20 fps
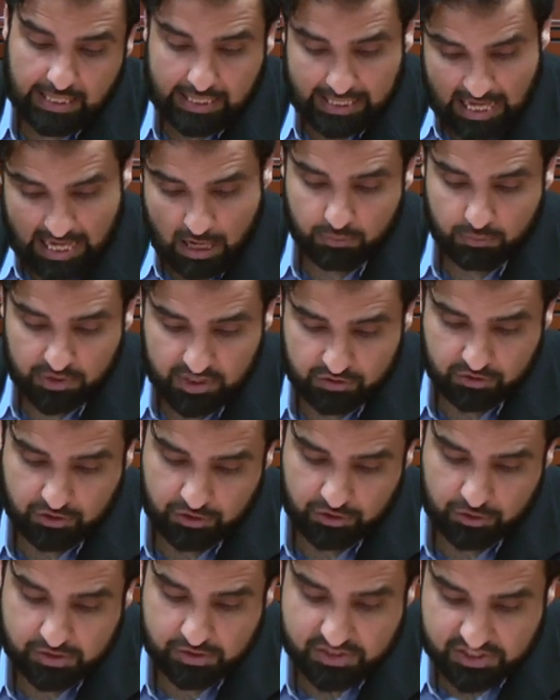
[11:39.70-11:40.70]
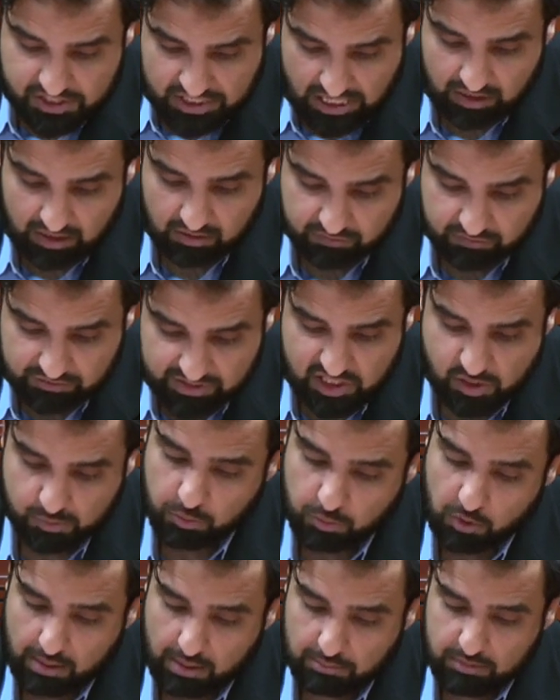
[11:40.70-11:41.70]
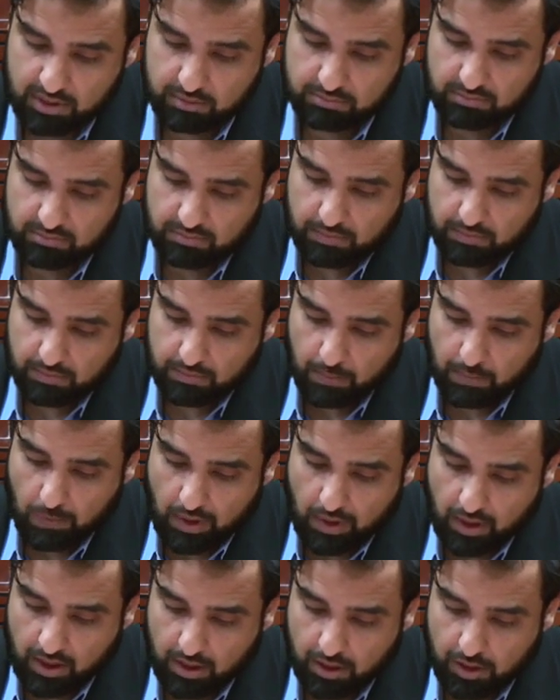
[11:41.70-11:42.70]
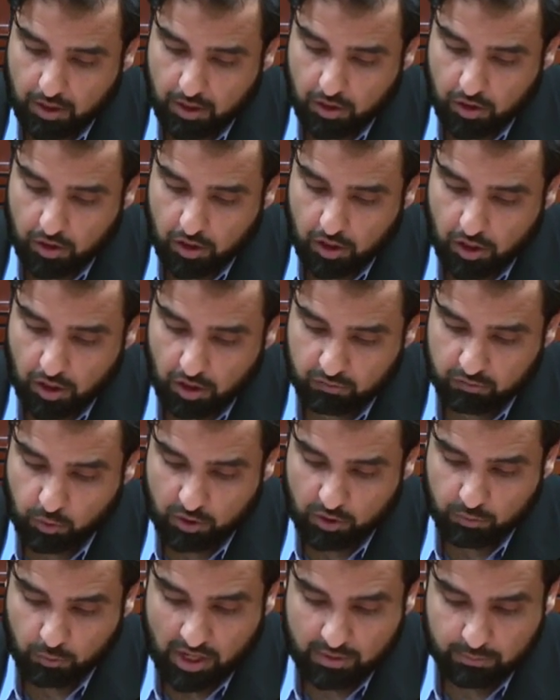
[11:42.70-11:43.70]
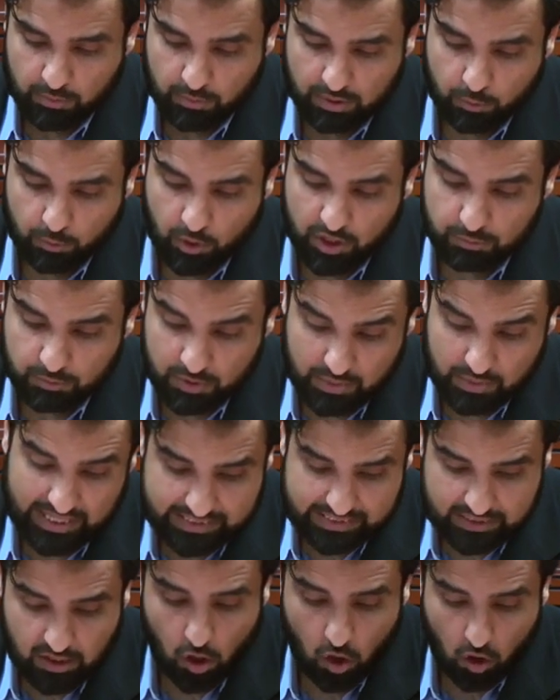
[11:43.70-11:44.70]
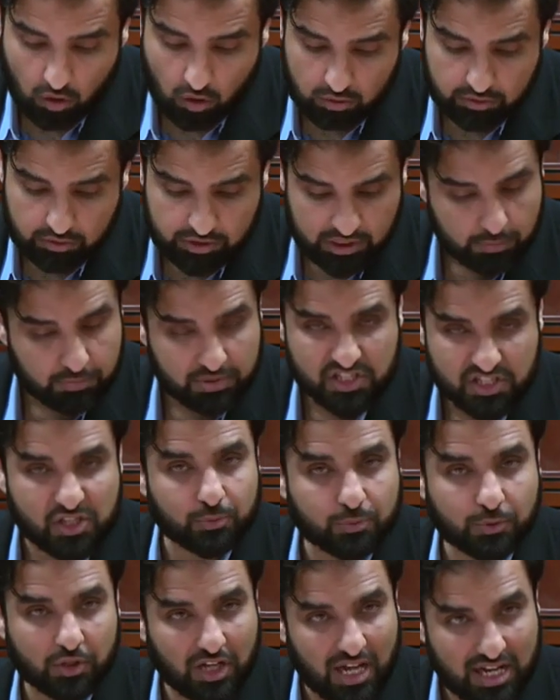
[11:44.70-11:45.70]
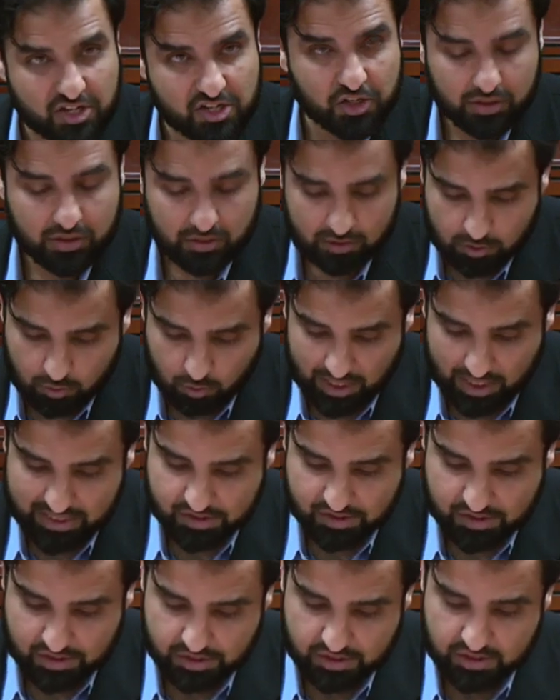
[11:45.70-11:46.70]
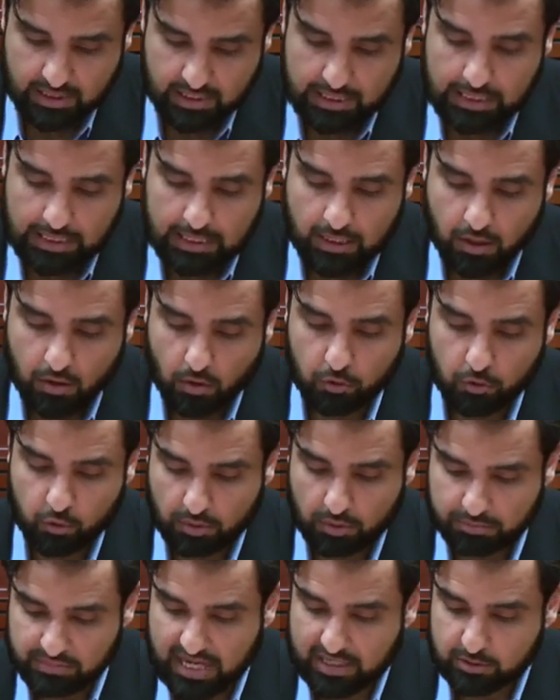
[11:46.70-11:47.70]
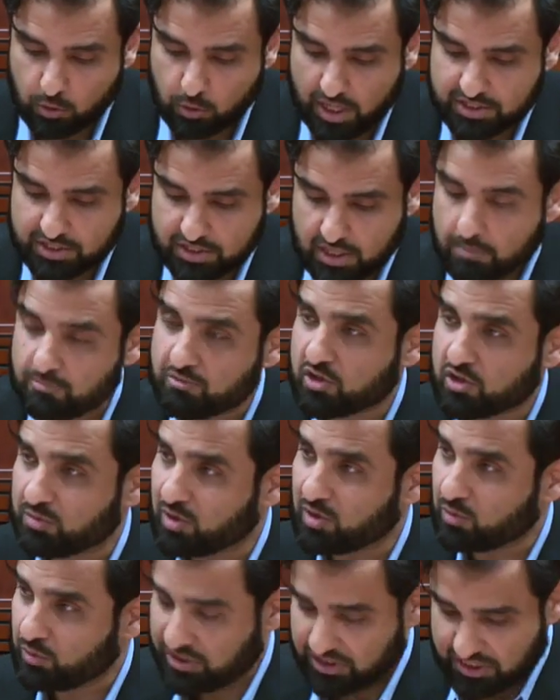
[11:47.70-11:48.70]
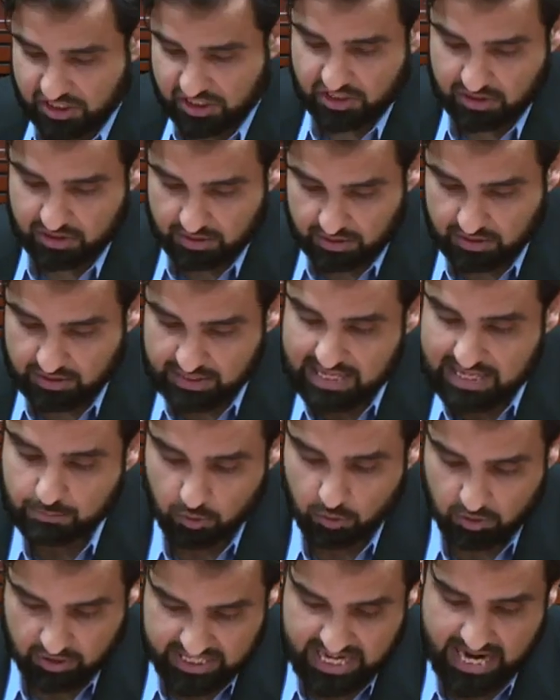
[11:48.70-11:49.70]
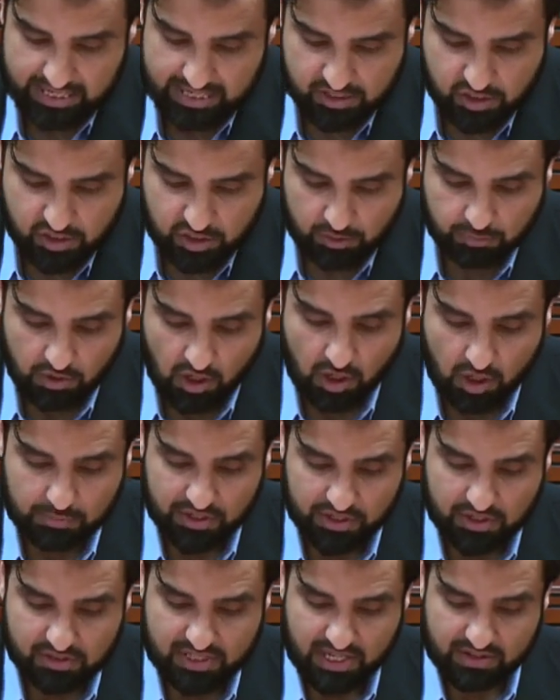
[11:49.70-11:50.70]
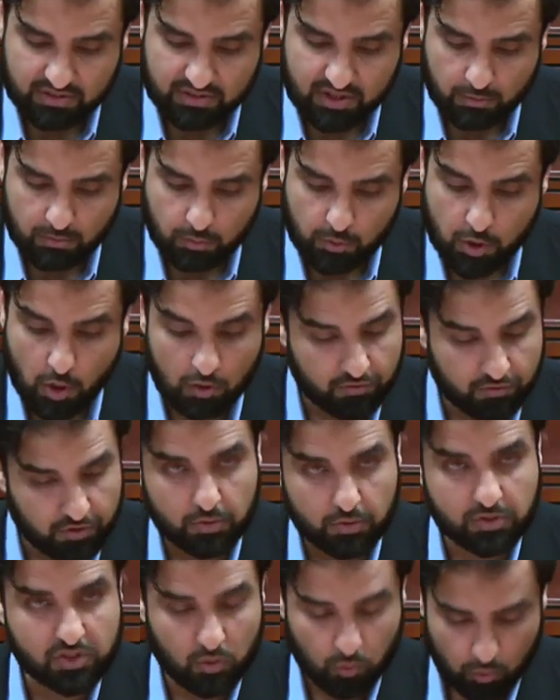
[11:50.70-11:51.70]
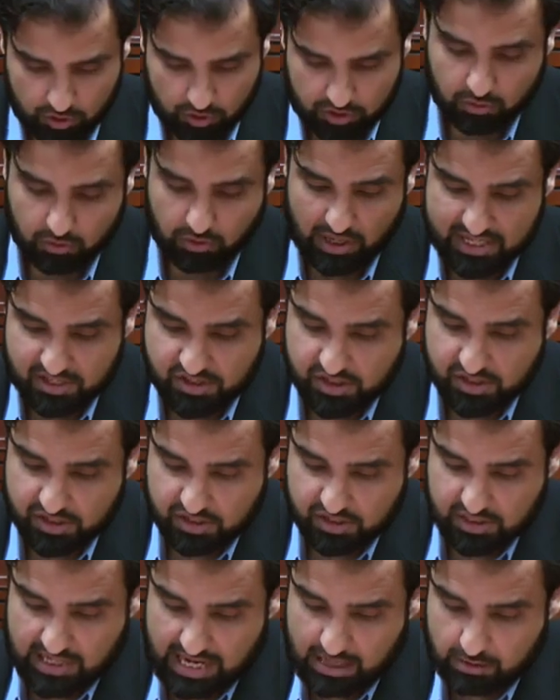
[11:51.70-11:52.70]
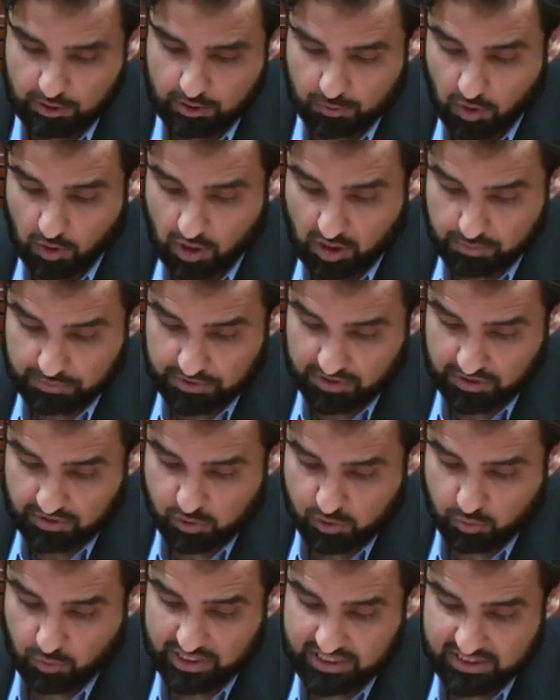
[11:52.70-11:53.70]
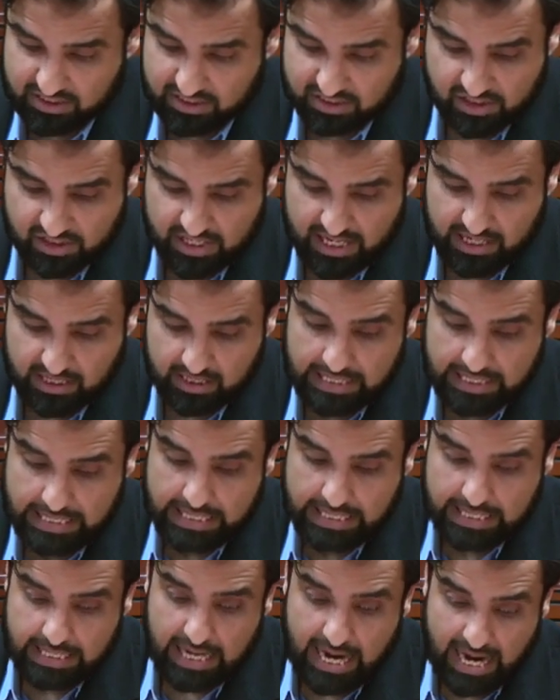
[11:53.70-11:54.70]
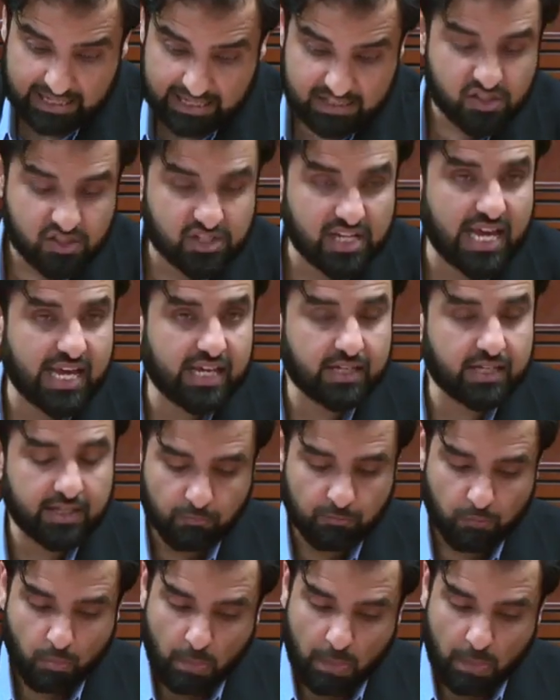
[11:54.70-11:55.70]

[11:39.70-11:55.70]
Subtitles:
Allow me to shelve this problem of what we might call the epistemological crisis, although I'm not quite comfortable with this label yet, in part because I think we overuse the word crisis, and in part because what is at stake? At stake